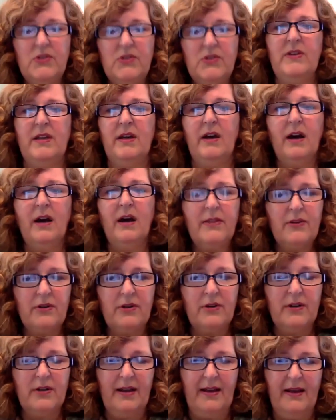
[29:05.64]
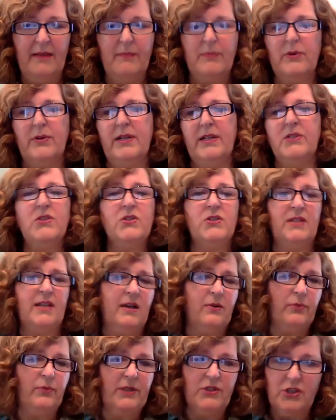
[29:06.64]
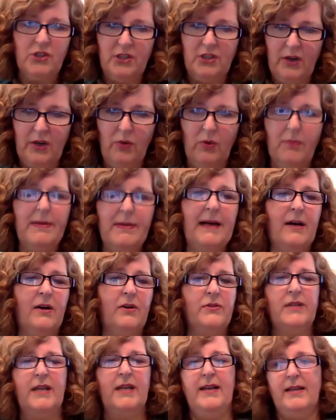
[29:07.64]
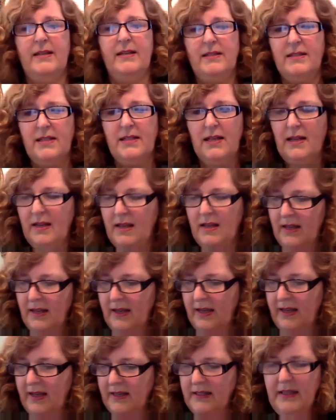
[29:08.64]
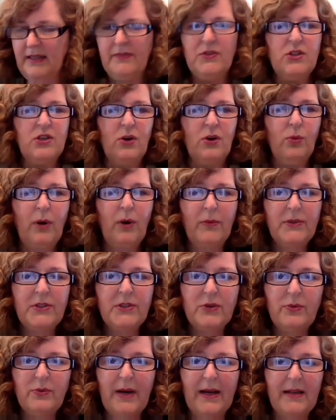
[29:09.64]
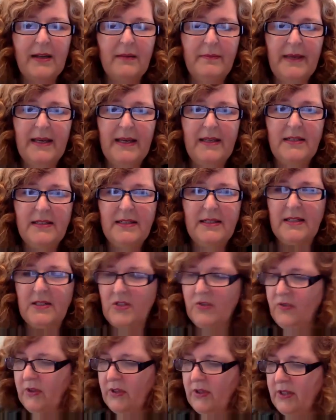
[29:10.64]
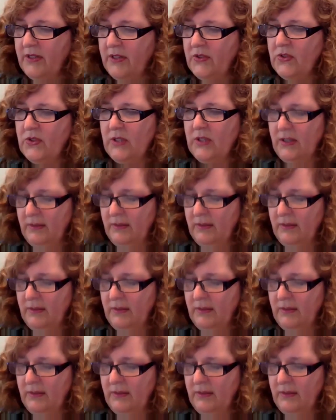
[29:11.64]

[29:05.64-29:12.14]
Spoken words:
in the other Emirates that we should know about? And if so, what would you recommend as far as